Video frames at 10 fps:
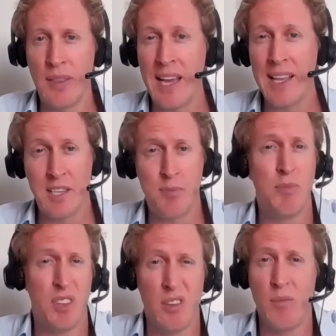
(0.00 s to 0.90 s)
that has
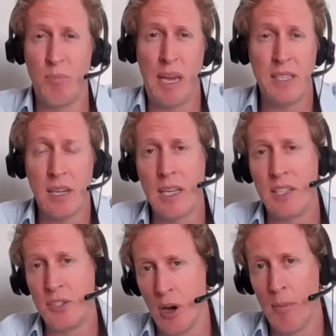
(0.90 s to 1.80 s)

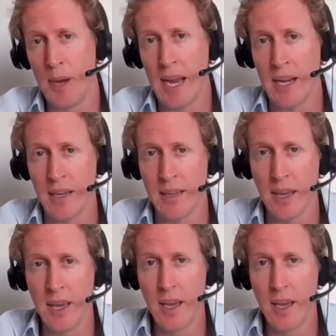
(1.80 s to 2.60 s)
basically dominated.